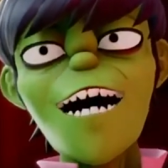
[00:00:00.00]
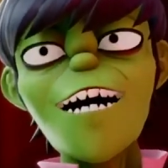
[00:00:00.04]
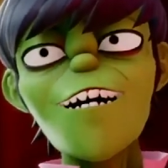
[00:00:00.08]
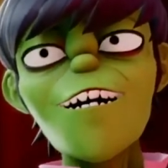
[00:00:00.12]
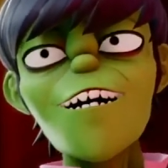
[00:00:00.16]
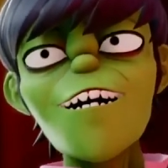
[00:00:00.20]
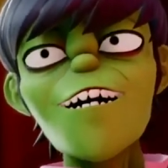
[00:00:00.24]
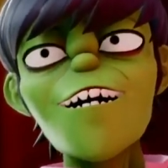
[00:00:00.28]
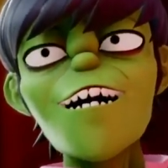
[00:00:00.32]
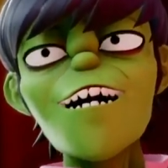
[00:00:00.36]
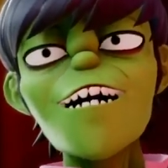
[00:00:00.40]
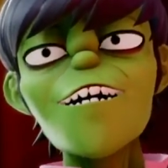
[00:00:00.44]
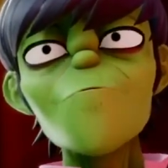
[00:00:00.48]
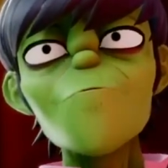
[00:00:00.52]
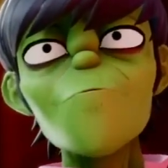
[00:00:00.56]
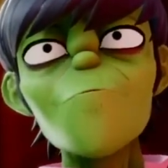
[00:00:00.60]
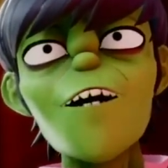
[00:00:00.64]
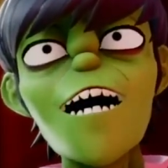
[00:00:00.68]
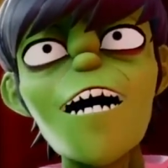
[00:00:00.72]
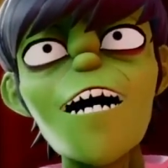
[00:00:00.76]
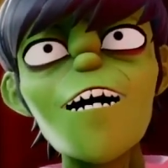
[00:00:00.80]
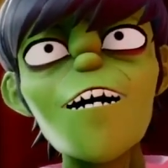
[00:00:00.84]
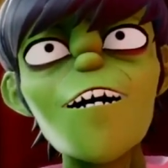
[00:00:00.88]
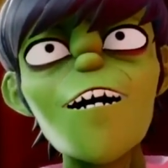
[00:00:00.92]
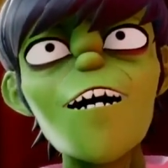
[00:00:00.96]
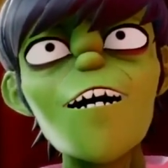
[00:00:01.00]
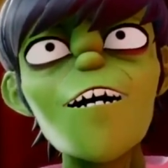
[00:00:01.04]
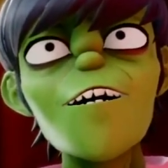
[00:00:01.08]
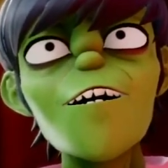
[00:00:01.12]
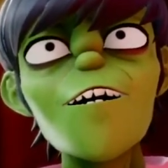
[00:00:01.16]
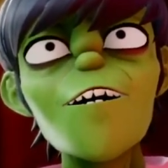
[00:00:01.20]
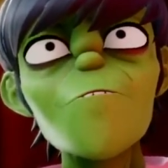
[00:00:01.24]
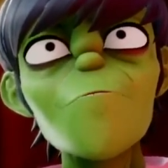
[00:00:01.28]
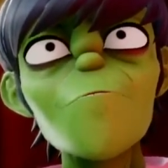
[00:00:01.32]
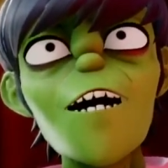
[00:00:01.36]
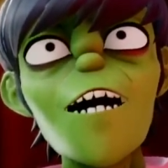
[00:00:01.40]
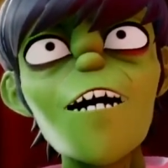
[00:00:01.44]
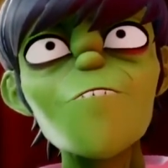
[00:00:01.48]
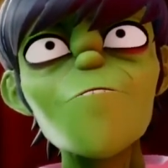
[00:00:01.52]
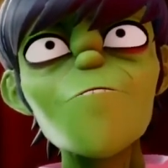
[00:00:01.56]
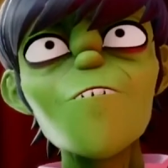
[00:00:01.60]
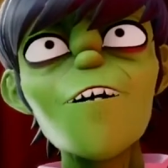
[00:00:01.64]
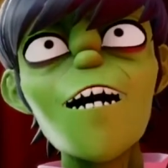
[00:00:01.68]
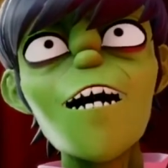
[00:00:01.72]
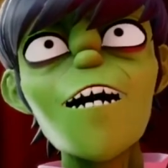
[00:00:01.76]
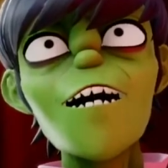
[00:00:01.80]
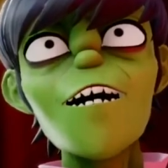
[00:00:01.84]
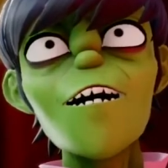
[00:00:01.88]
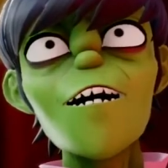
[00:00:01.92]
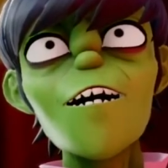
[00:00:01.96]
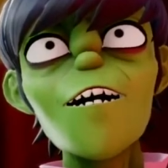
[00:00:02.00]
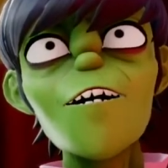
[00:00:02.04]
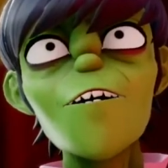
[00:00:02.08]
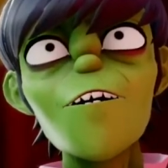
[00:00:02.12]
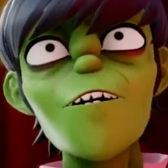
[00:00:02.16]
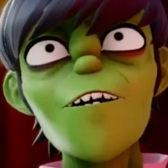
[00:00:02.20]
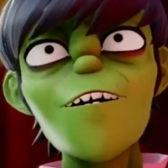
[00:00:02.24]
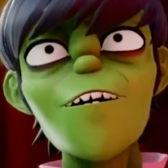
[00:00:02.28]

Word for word: Rest in pieces, my friends.